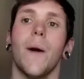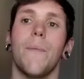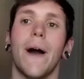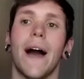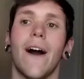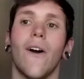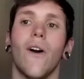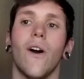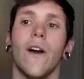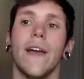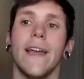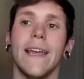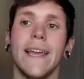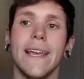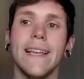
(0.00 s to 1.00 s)
about,
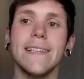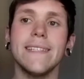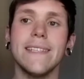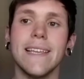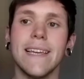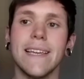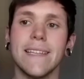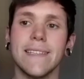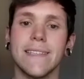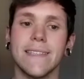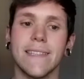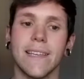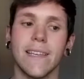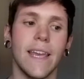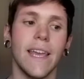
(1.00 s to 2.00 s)
is
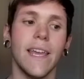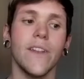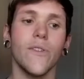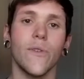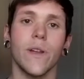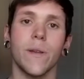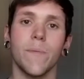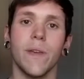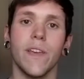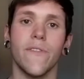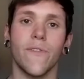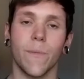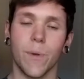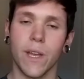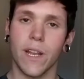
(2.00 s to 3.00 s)
this hindering me
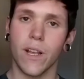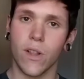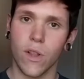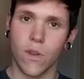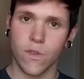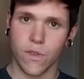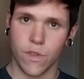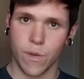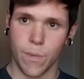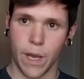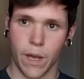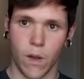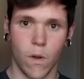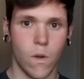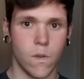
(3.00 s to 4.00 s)
from getting closer to
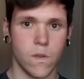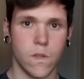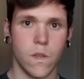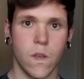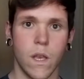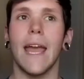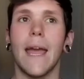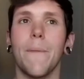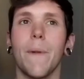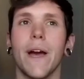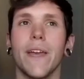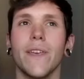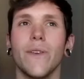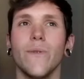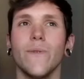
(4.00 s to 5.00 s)
my goals? Am
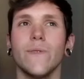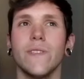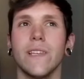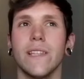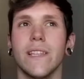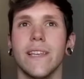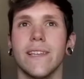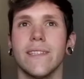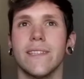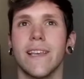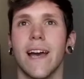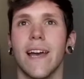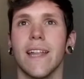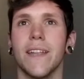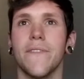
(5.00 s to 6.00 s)
I using this
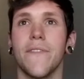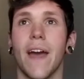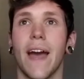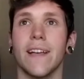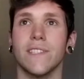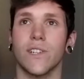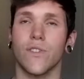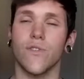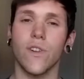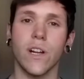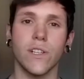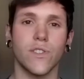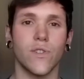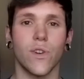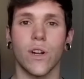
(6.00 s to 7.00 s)
kind of as a
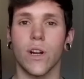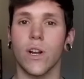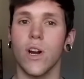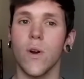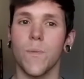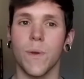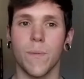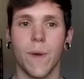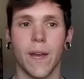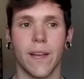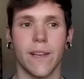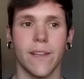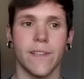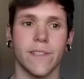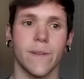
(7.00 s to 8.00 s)
crutch or a coping
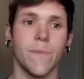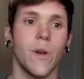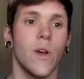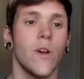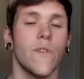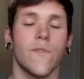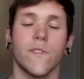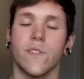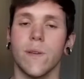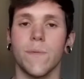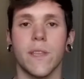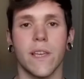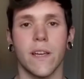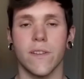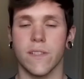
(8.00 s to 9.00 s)
mechanism for
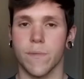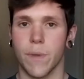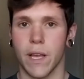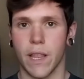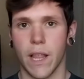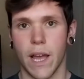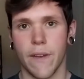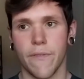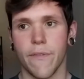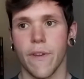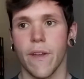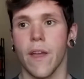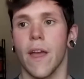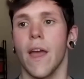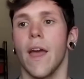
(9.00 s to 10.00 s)
something else in my life?